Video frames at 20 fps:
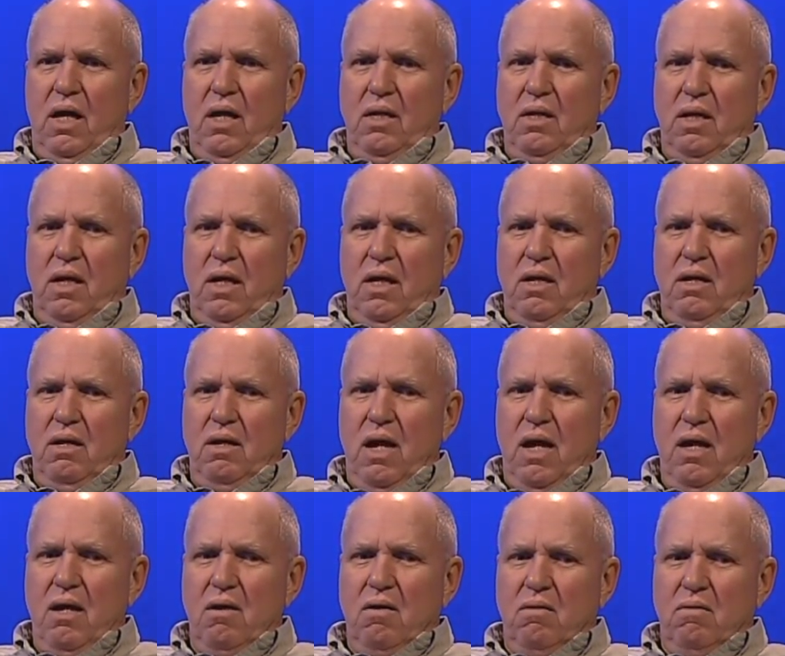and and
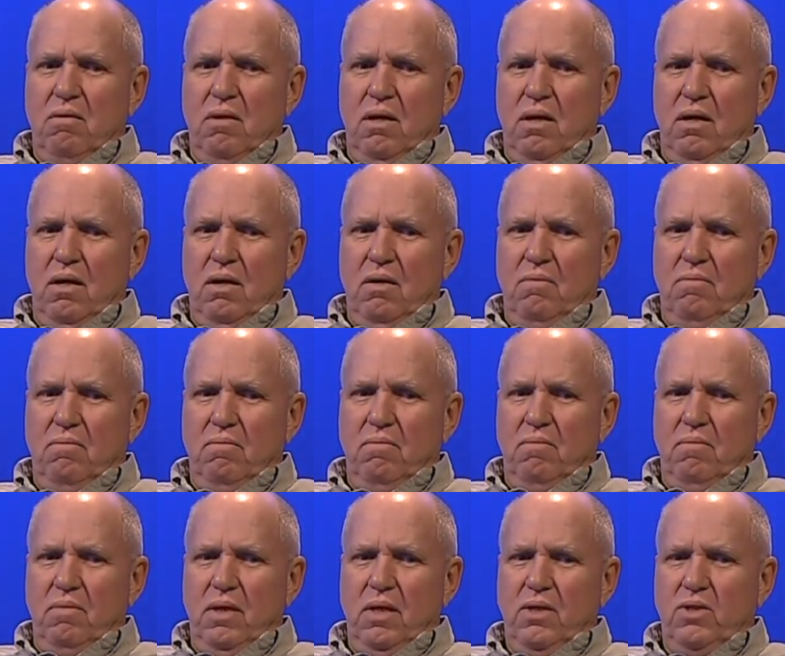now um,
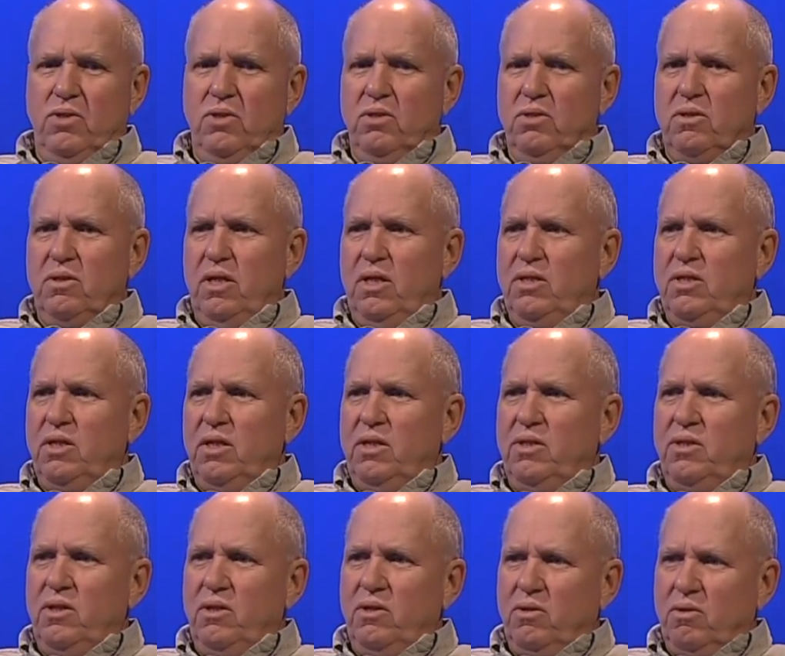it's just, it's
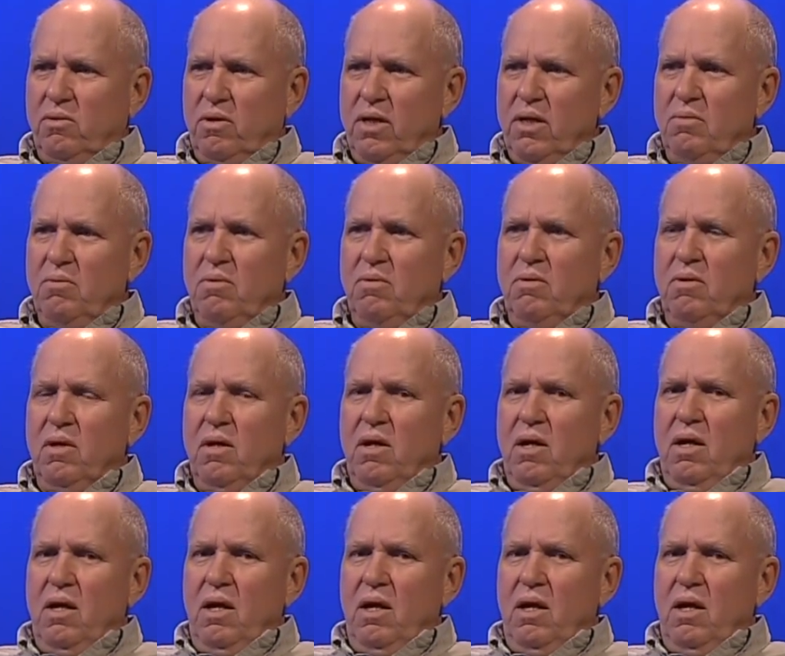it's incredible.